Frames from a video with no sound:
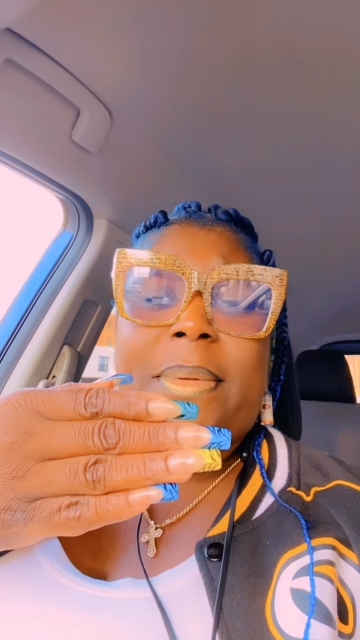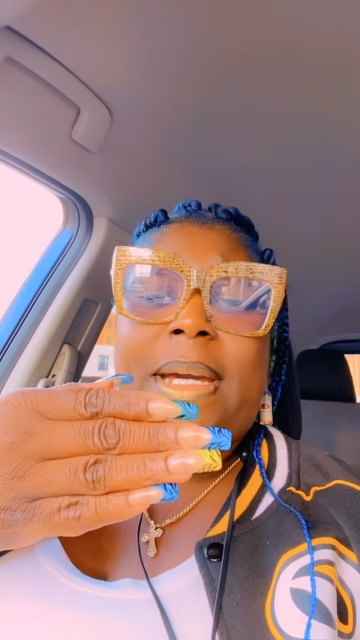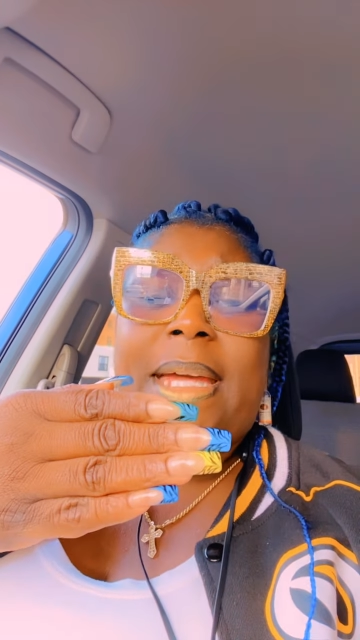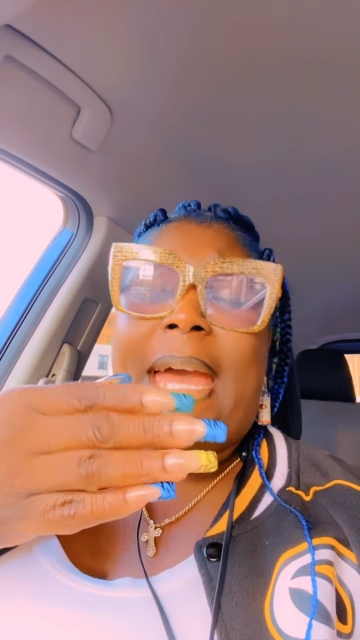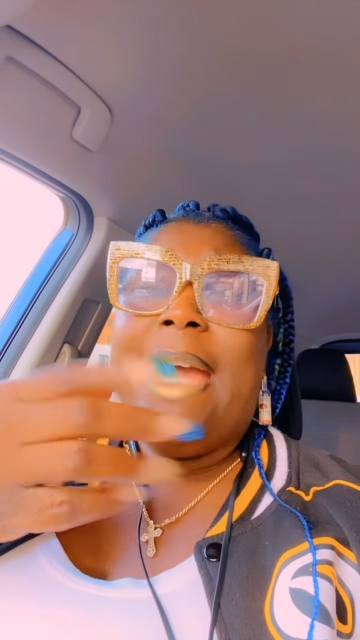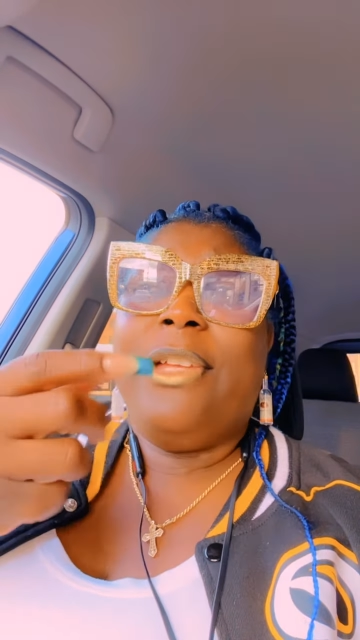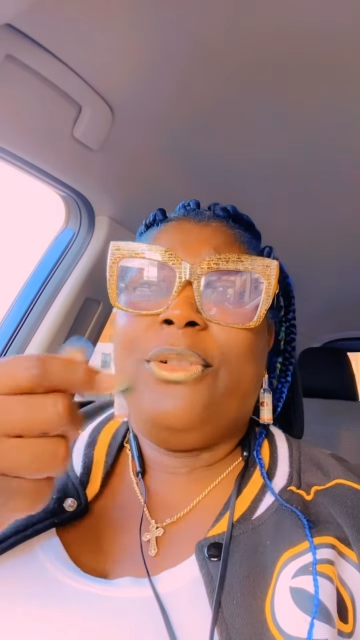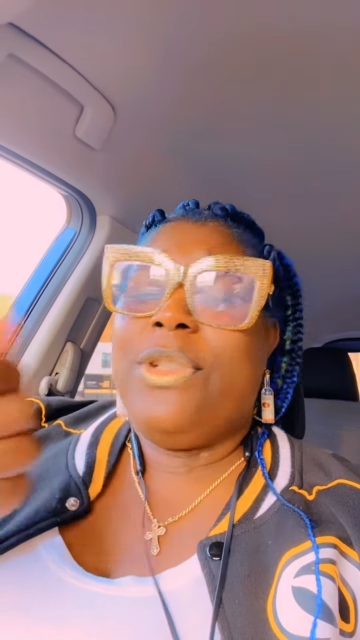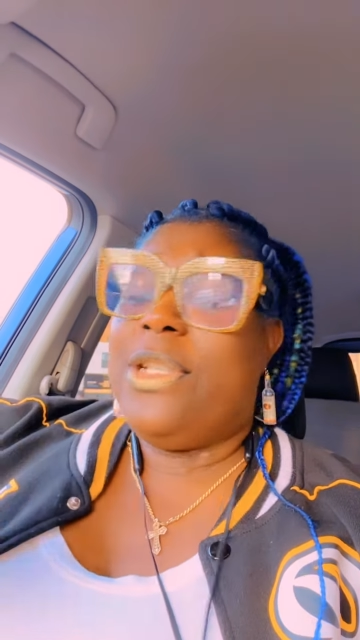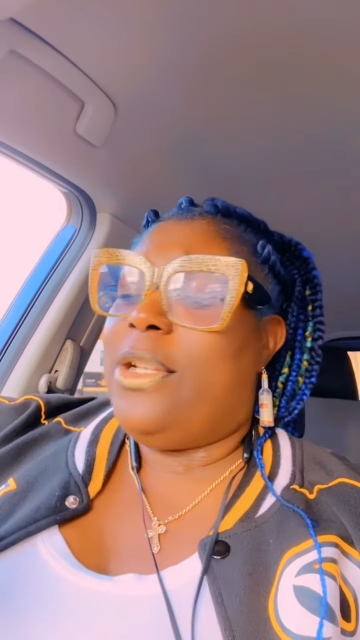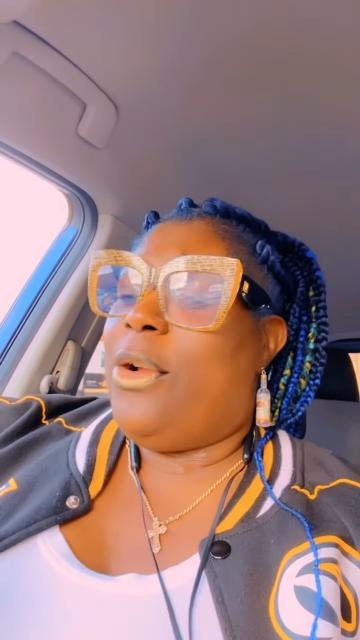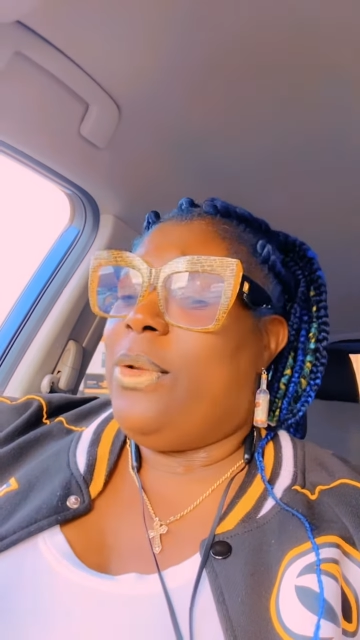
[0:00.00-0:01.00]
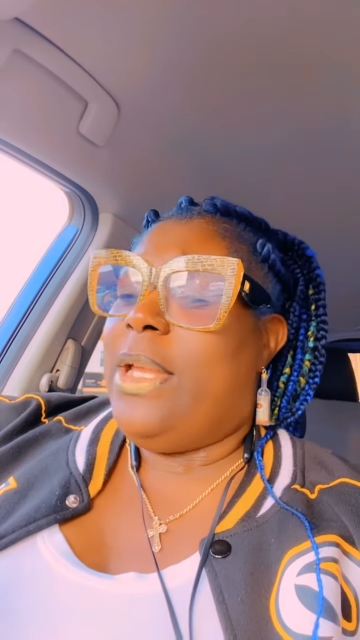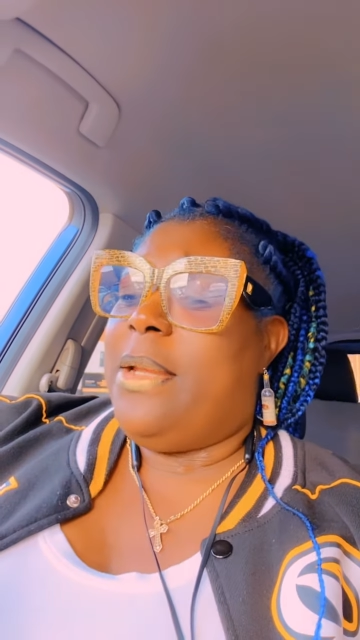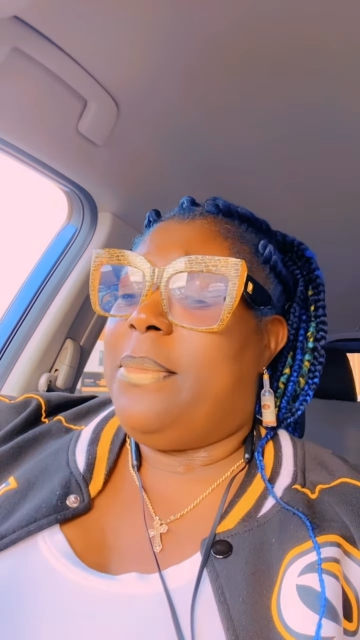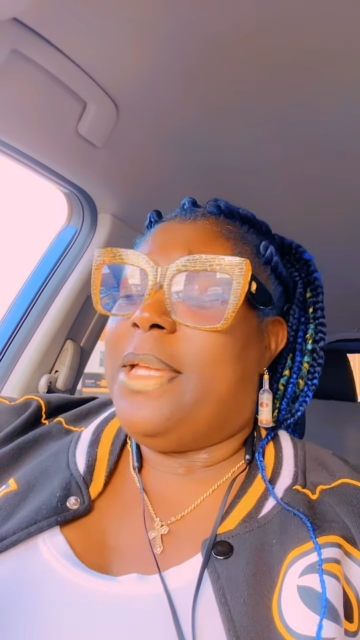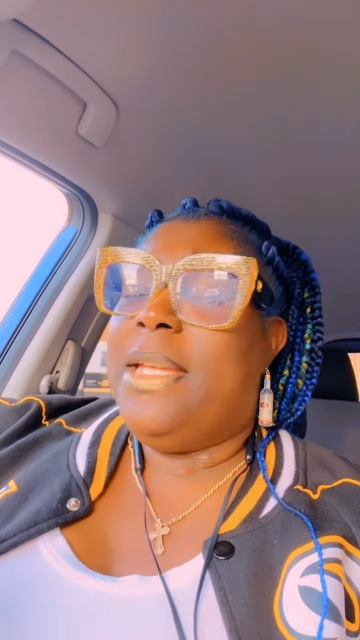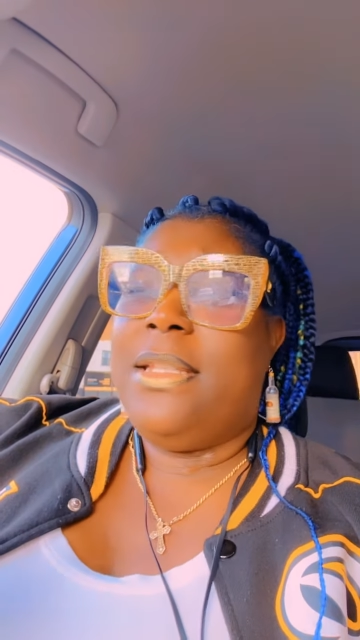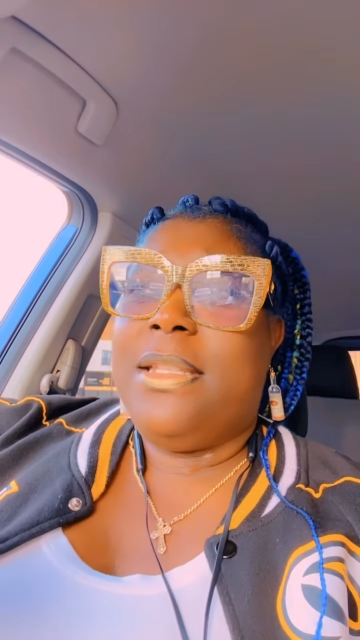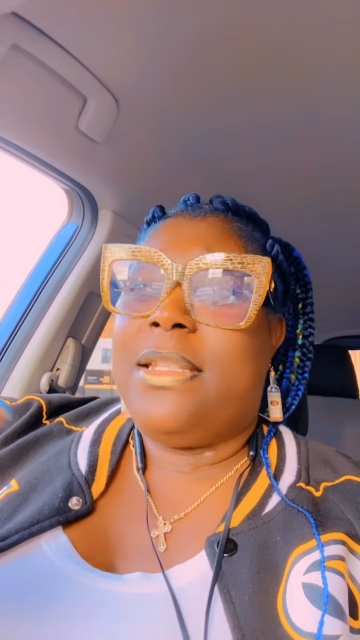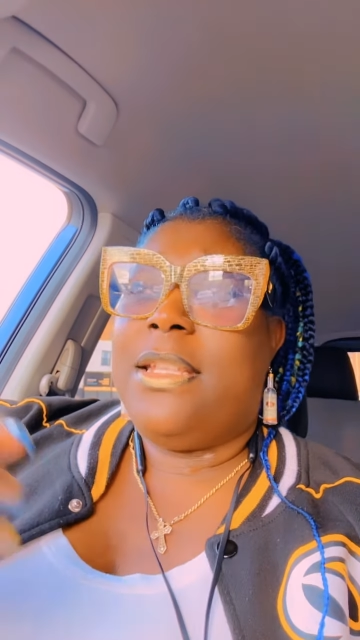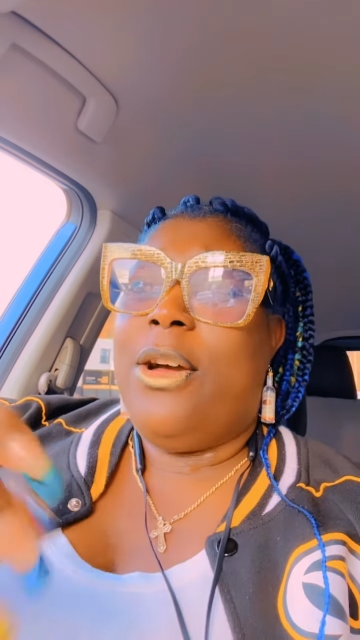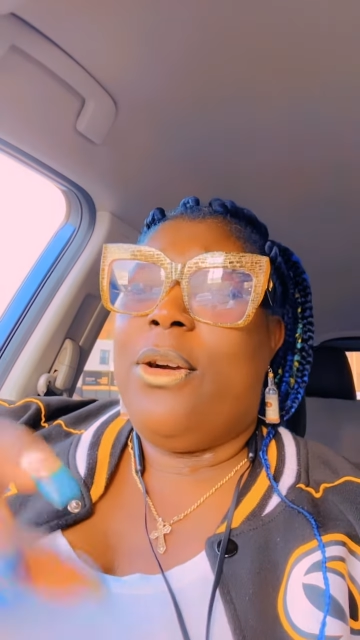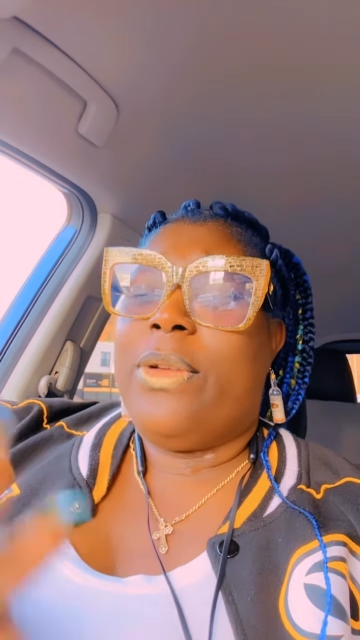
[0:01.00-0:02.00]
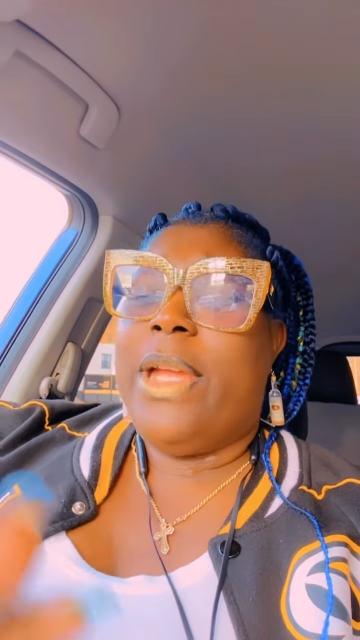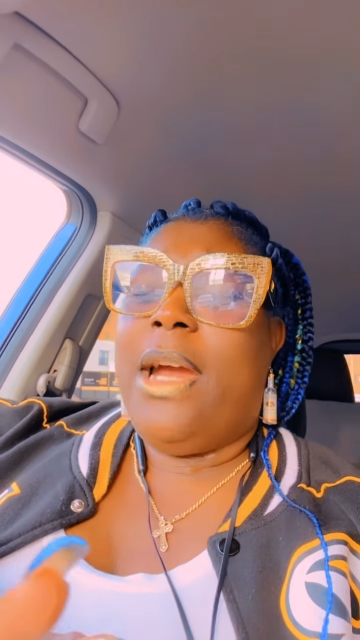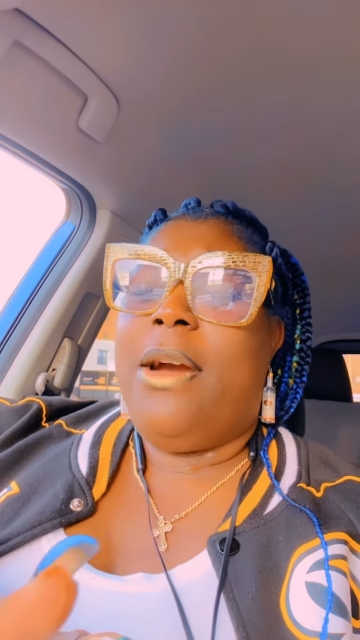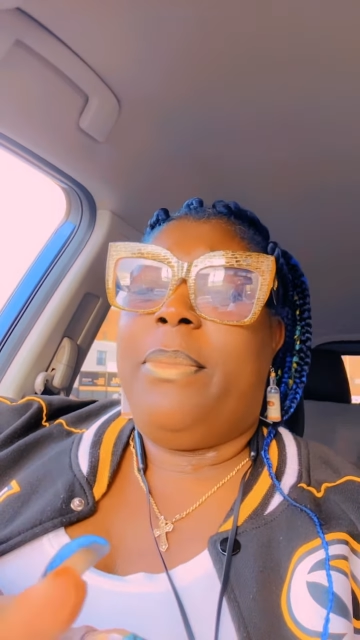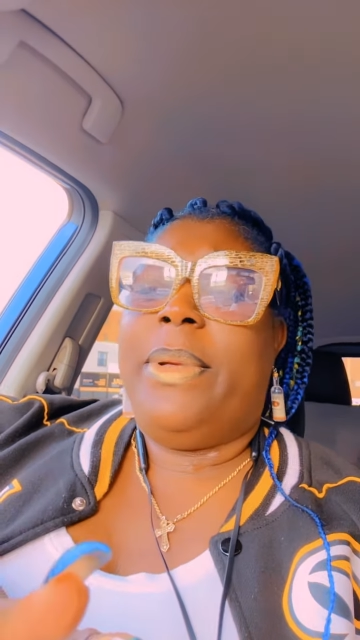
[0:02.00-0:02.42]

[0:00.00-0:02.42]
cut. I usually don't let them get this long, y'all.